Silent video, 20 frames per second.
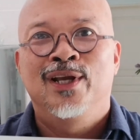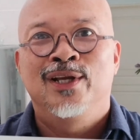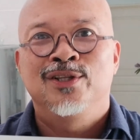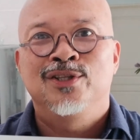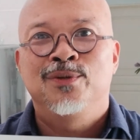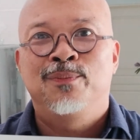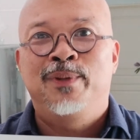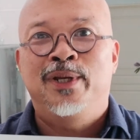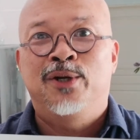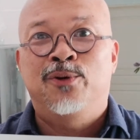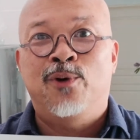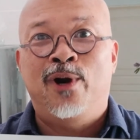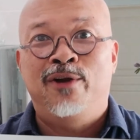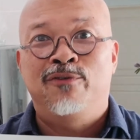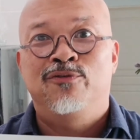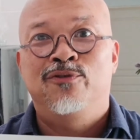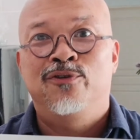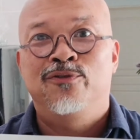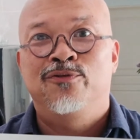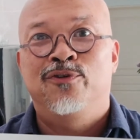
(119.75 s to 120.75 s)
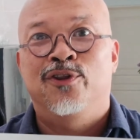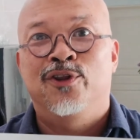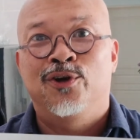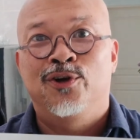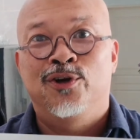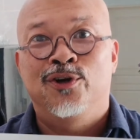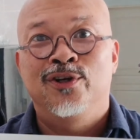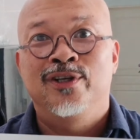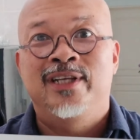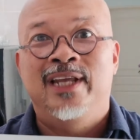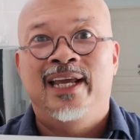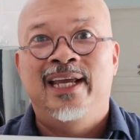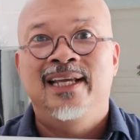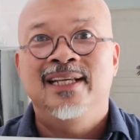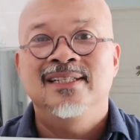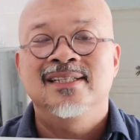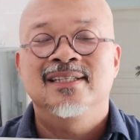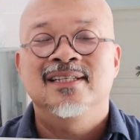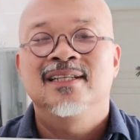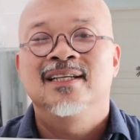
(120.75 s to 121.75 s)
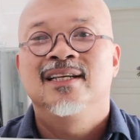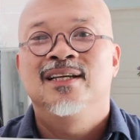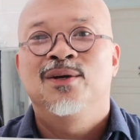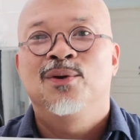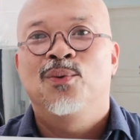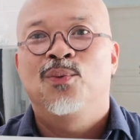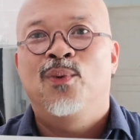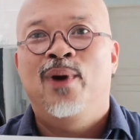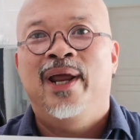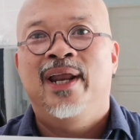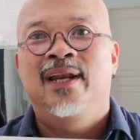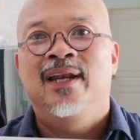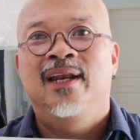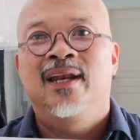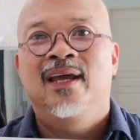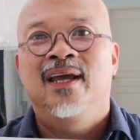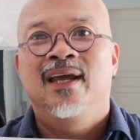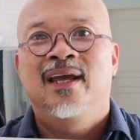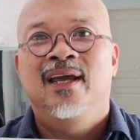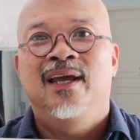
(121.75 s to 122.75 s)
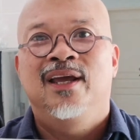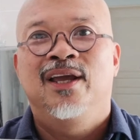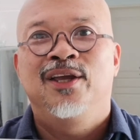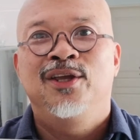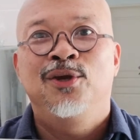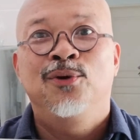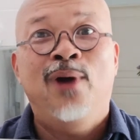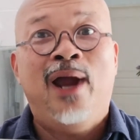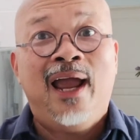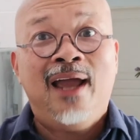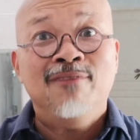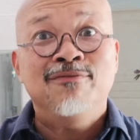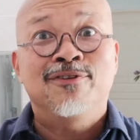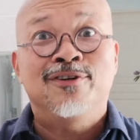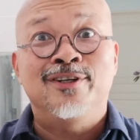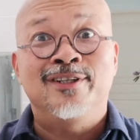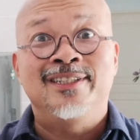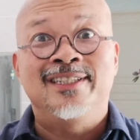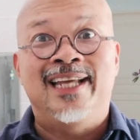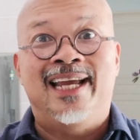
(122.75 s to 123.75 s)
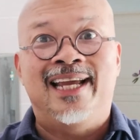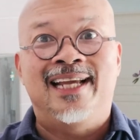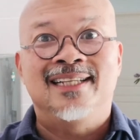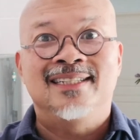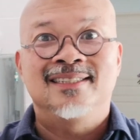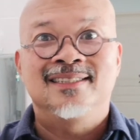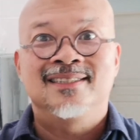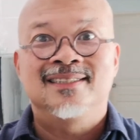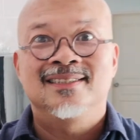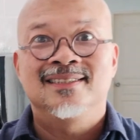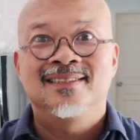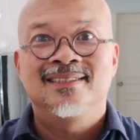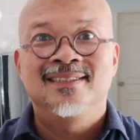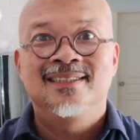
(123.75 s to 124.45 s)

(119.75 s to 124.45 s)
To be grateful for the good days when you have good days,